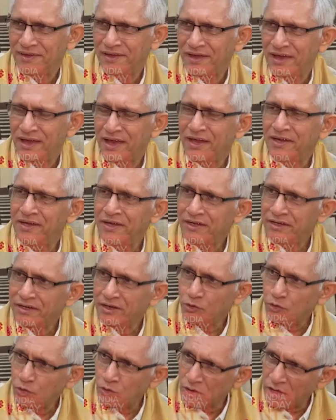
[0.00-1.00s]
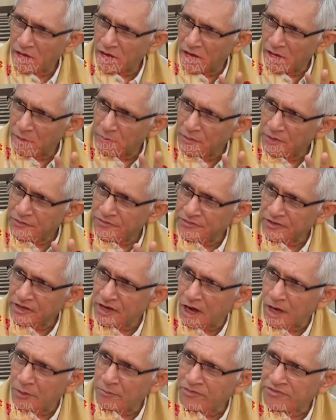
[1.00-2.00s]
and it
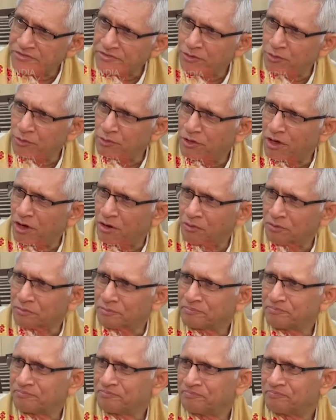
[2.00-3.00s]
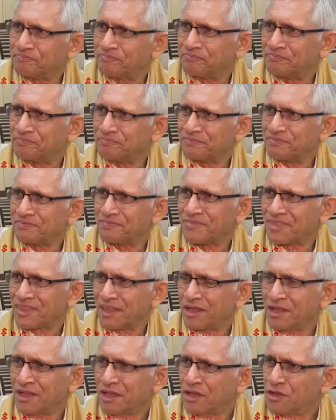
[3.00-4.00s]
calms you down.
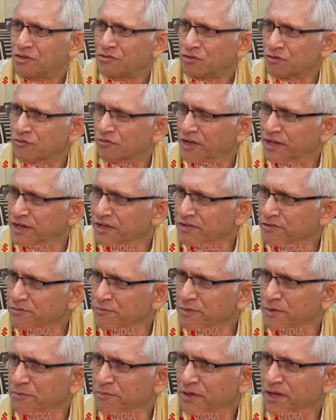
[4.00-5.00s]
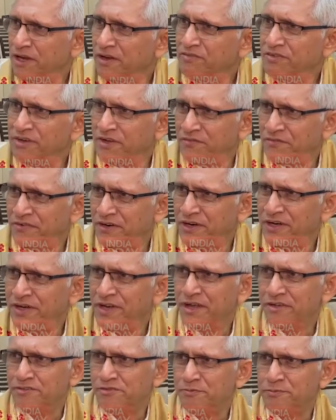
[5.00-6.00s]
So various people have different
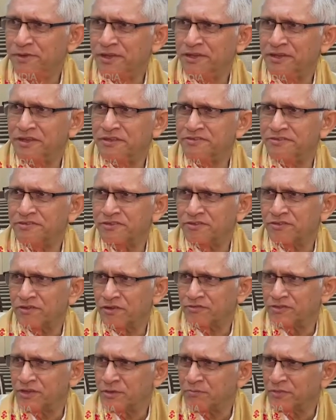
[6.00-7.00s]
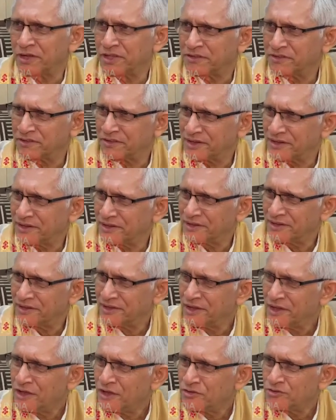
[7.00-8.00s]
experiences of the mantra.
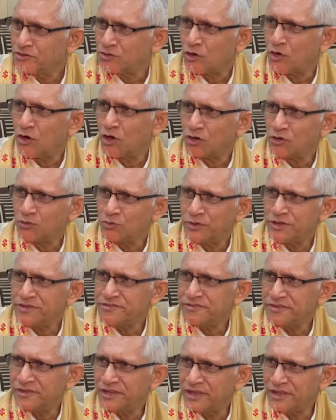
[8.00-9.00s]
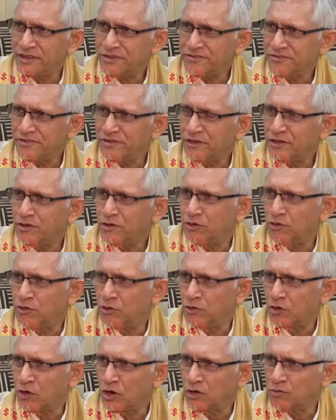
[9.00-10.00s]
So all we say is, do
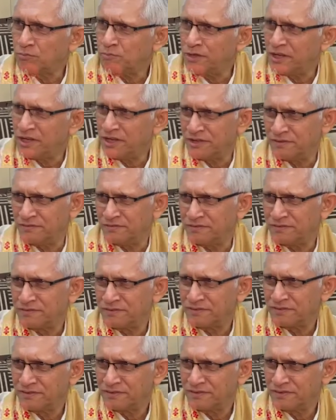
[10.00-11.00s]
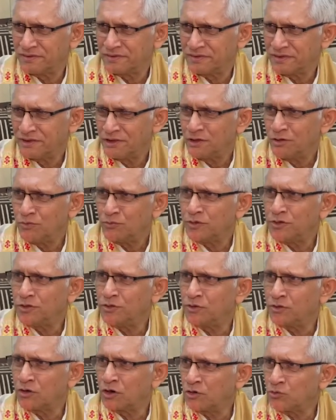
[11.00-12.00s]
not believe. We do
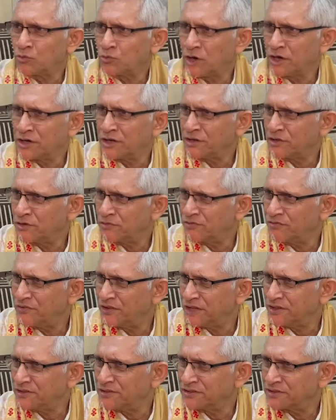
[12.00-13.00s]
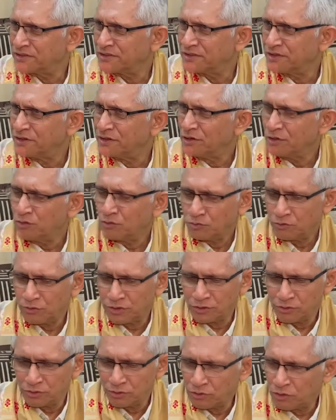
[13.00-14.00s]
not want your faith. We
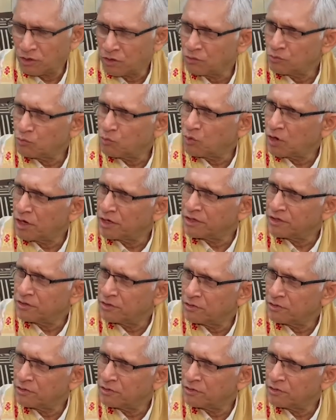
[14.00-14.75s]
do not want your